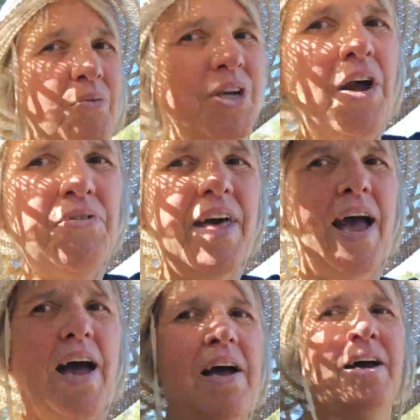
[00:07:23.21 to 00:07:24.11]
we know
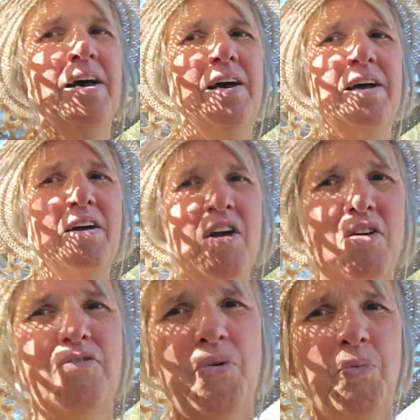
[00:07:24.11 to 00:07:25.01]
that
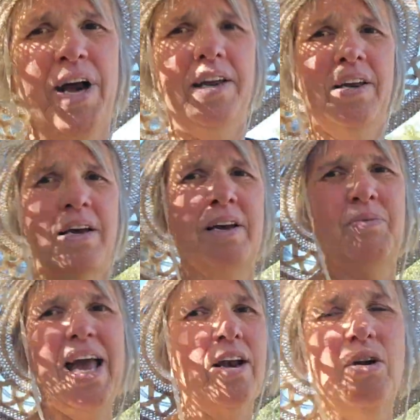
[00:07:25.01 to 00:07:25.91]
from when
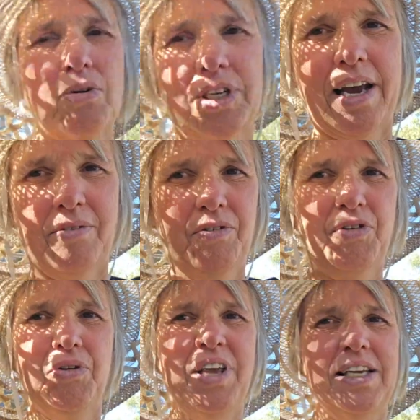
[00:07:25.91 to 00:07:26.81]
we had lockdown a
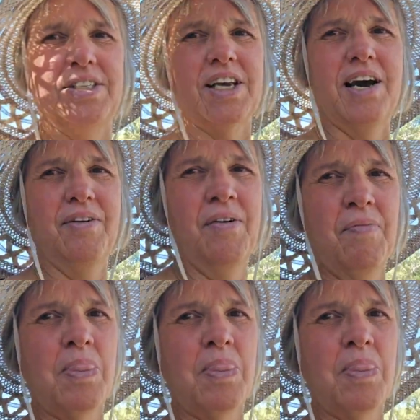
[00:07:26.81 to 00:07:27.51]
few years ago